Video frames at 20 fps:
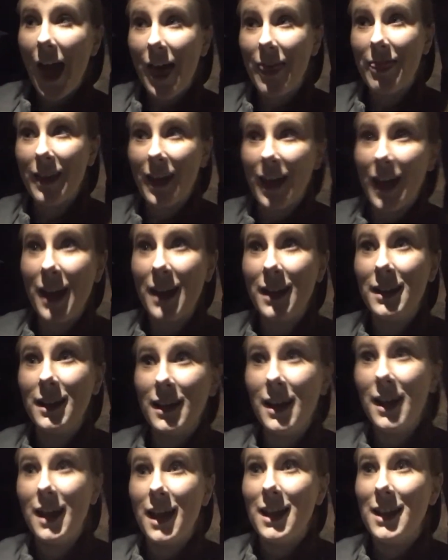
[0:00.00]
And
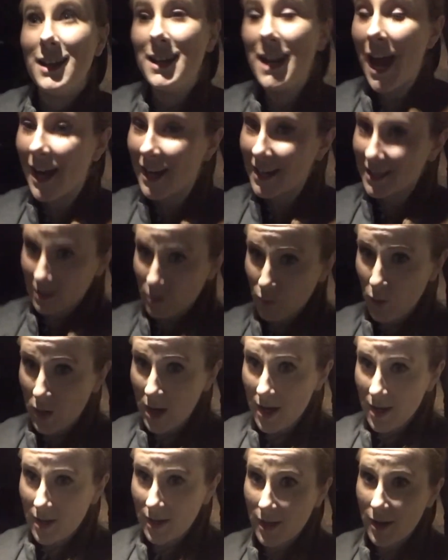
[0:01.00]
then next
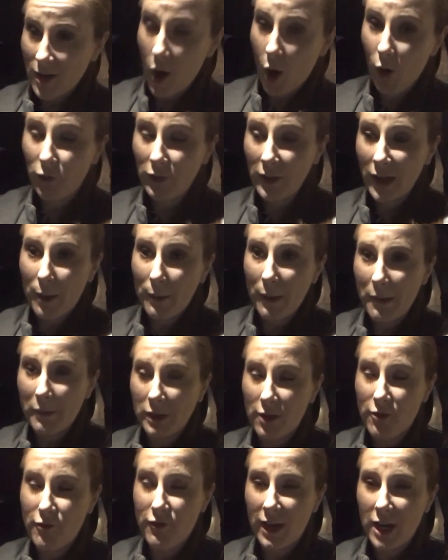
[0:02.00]
week, hopefully I'll be
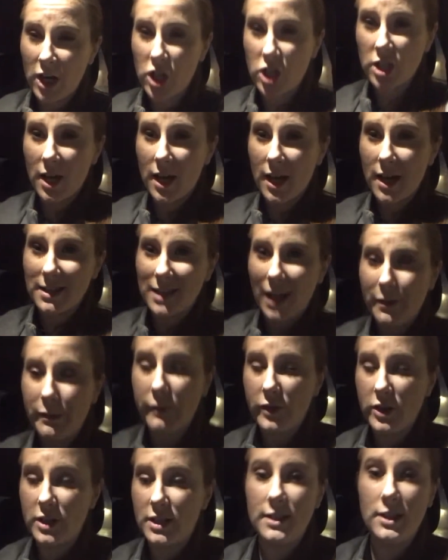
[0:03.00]
able to finish
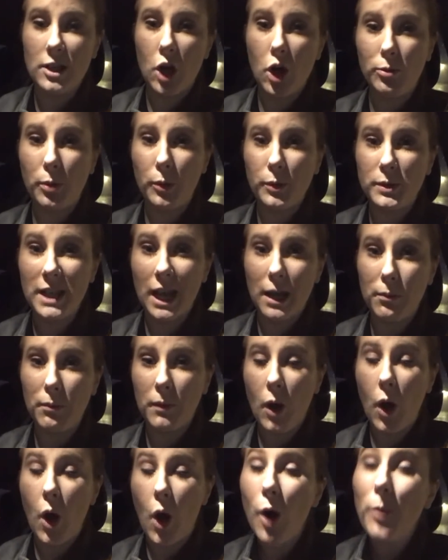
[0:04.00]
Simon versus the
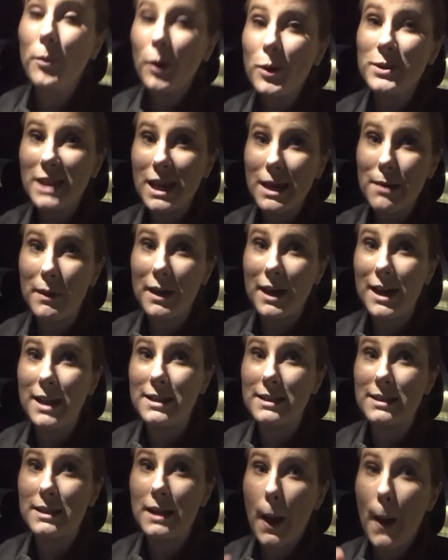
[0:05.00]
Homo
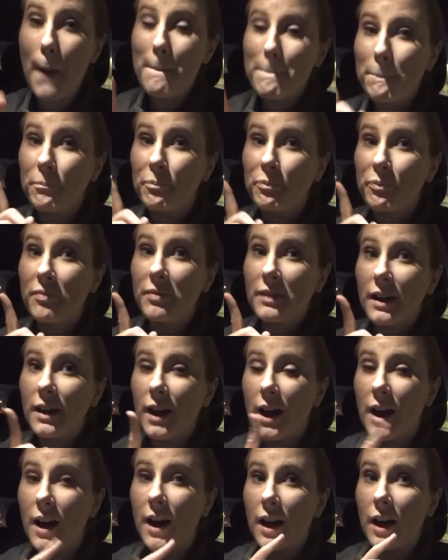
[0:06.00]
Sapiens.
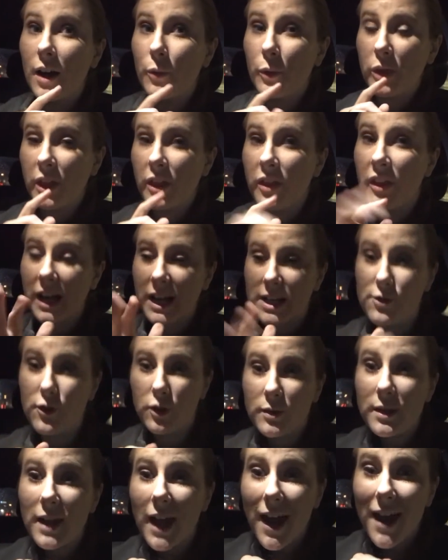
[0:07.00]
within the next
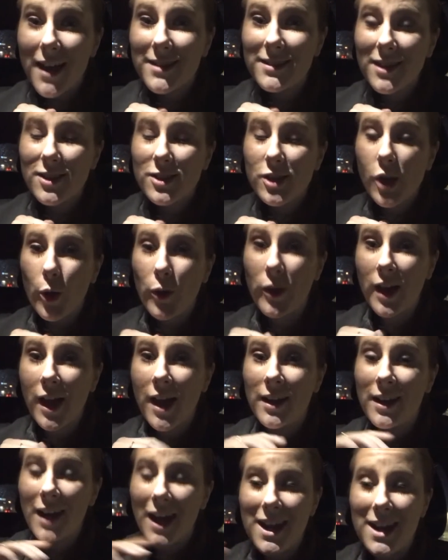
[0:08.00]
few days. So
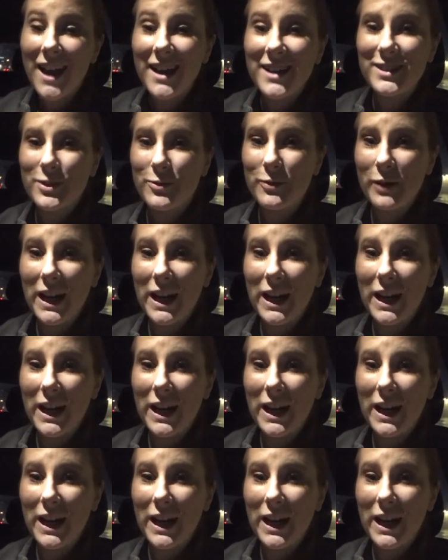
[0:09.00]
then next